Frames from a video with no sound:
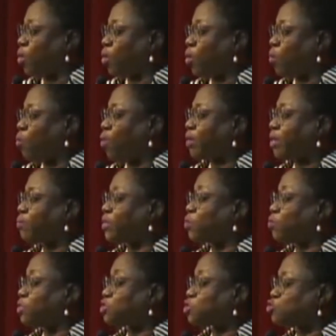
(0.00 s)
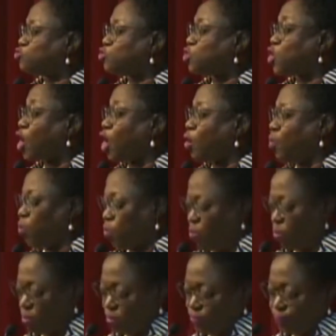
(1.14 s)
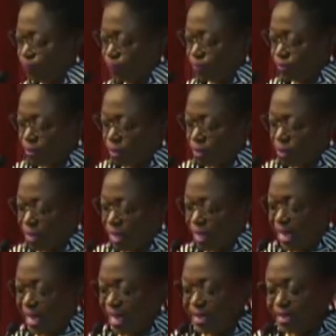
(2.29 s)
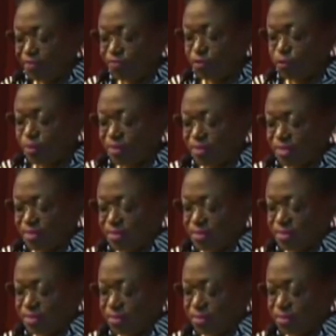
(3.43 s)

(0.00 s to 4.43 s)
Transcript: What are we going to do now? I leave you with this.